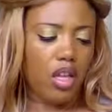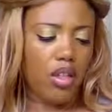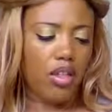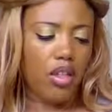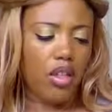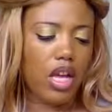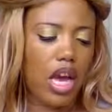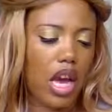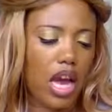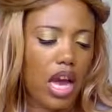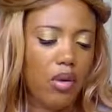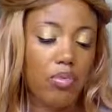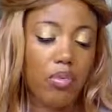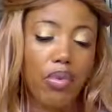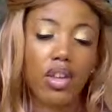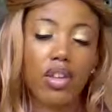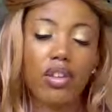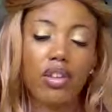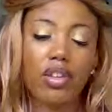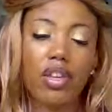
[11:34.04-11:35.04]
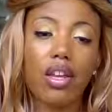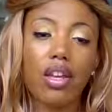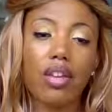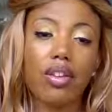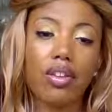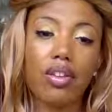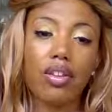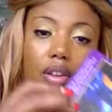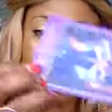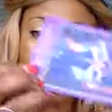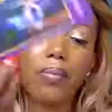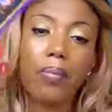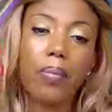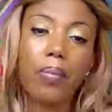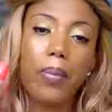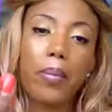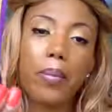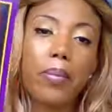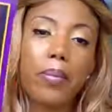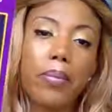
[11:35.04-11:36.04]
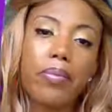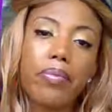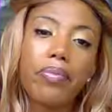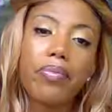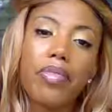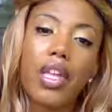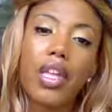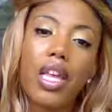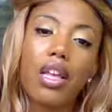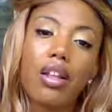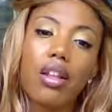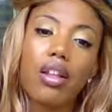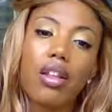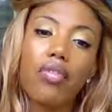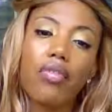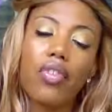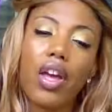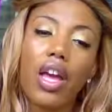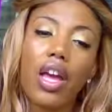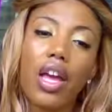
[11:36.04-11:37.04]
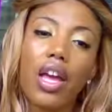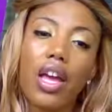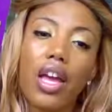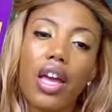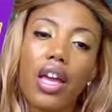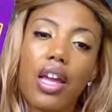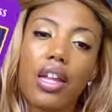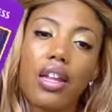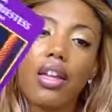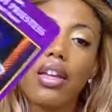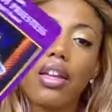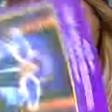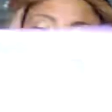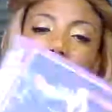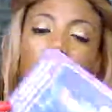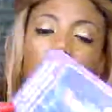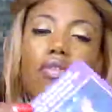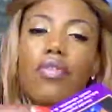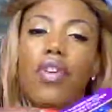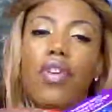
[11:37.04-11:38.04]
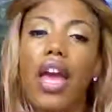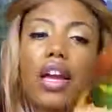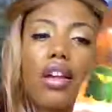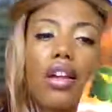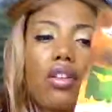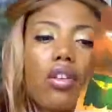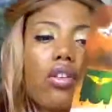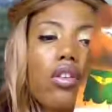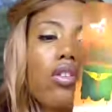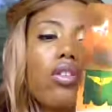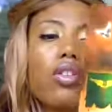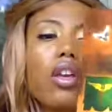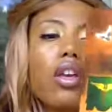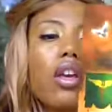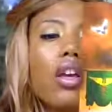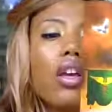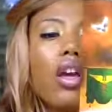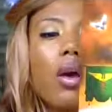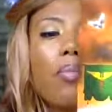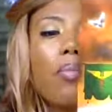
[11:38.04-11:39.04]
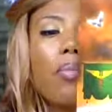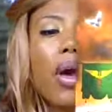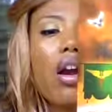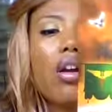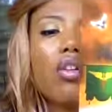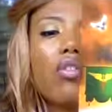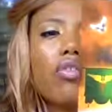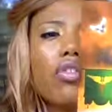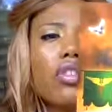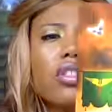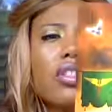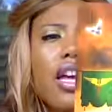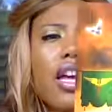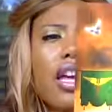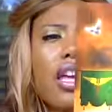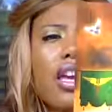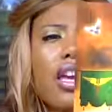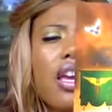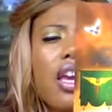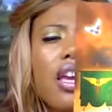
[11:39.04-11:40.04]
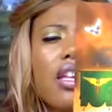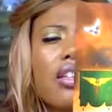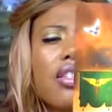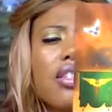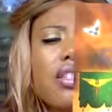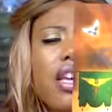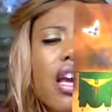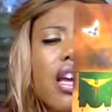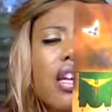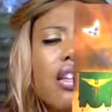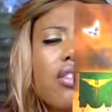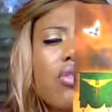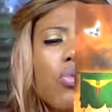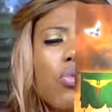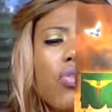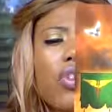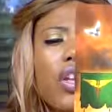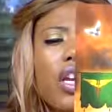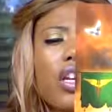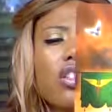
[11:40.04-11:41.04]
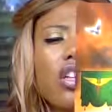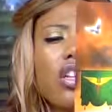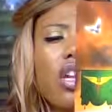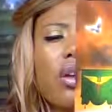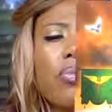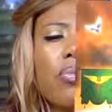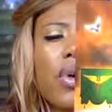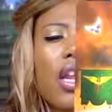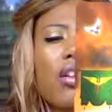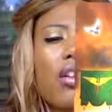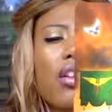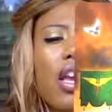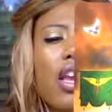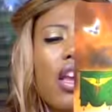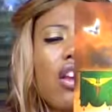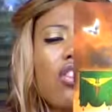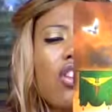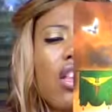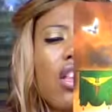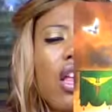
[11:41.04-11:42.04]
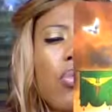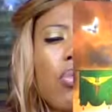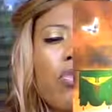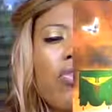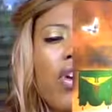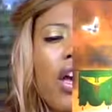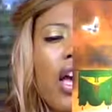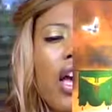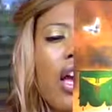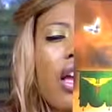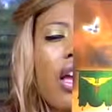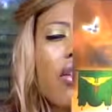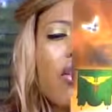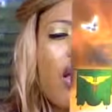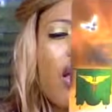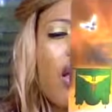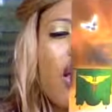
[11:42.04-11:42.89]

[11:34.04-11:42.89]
The High Priestess. Divine factors. Powerful psychic insights, reflection, and meditation that provides